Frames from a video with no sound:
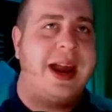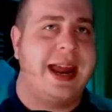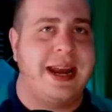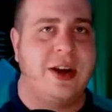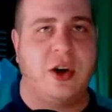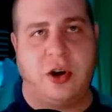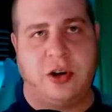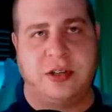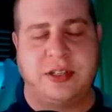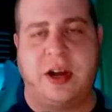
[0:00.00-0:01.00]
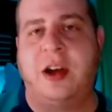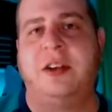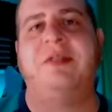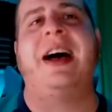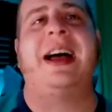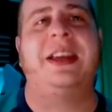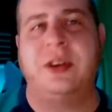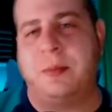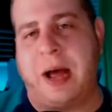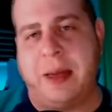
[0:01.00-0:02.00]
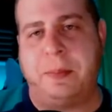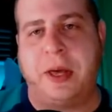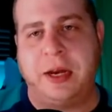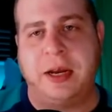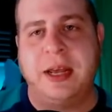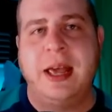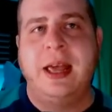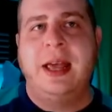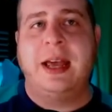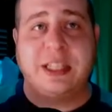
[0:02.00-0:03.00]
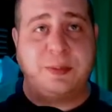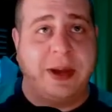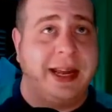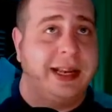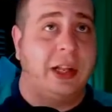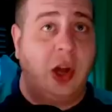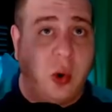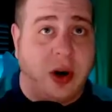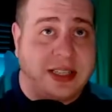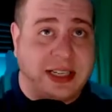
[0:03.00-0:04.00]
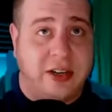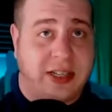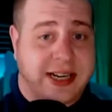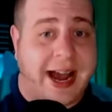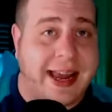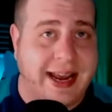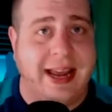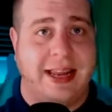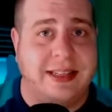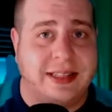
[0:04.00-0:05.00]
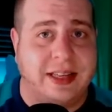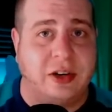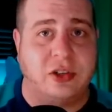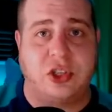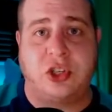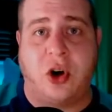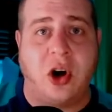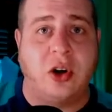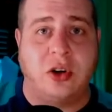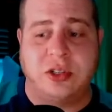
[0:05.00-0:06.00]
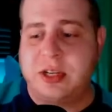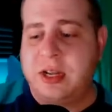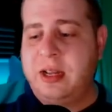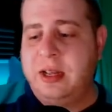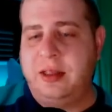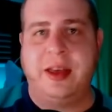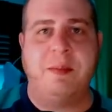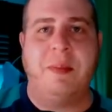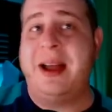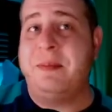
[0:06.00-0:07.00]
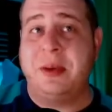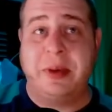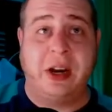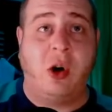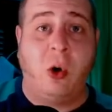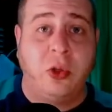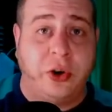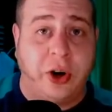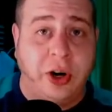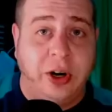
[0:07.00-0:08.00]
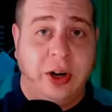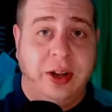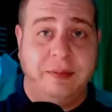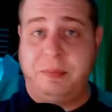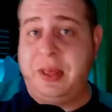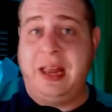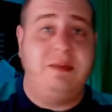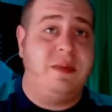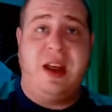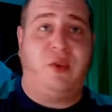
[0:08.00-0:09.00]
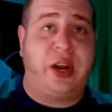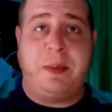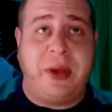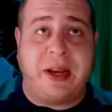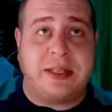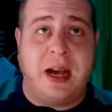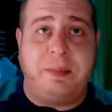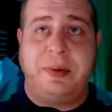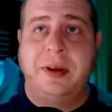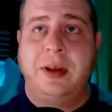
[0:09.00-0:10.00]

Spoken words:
hidden earners, undervalued in my opinion, has been lower tiered tight ends that are starters that might be a bit older that never get picked up.